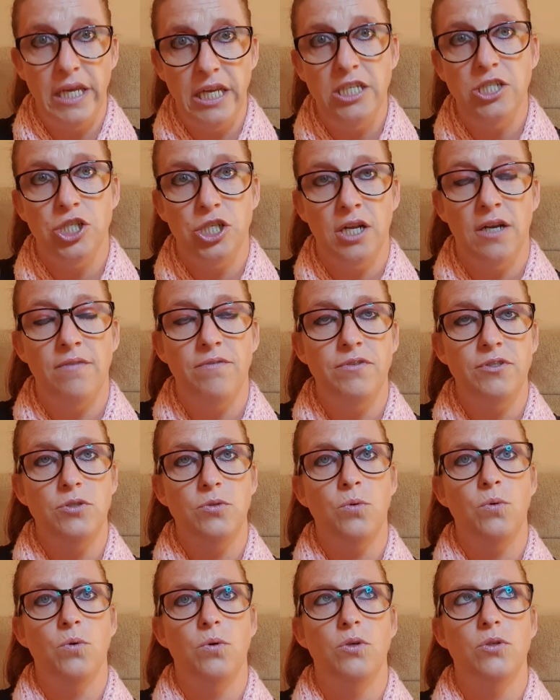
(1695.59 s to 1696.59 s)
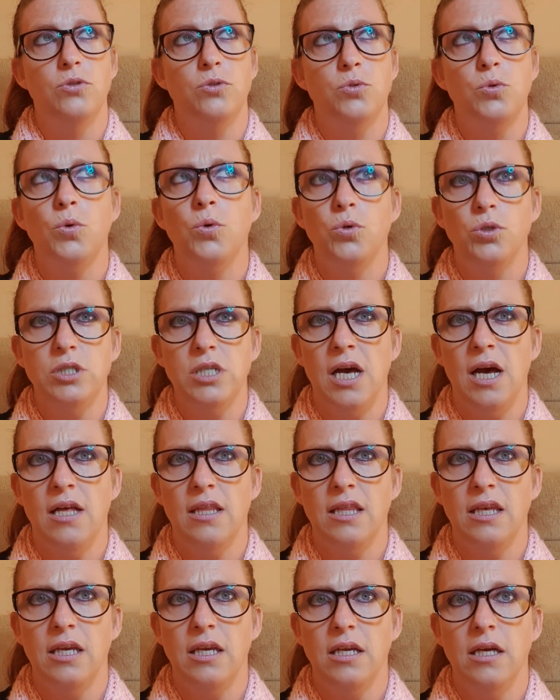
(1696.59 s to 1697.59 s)
is Jennifer daughter, I
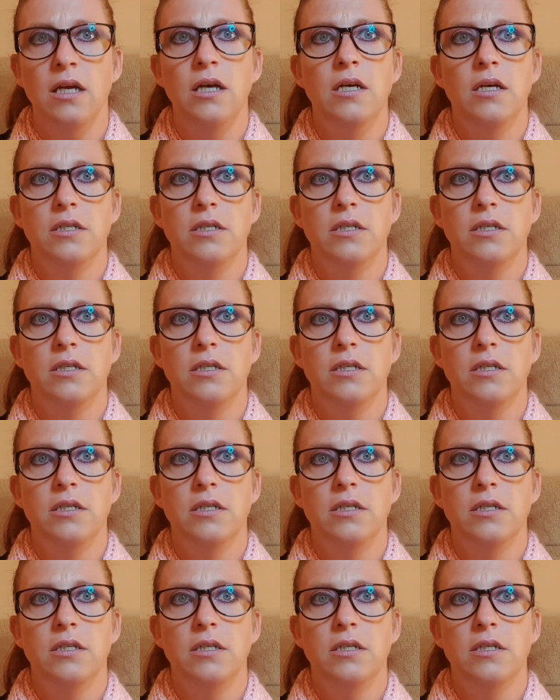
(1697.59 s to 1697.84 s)
think.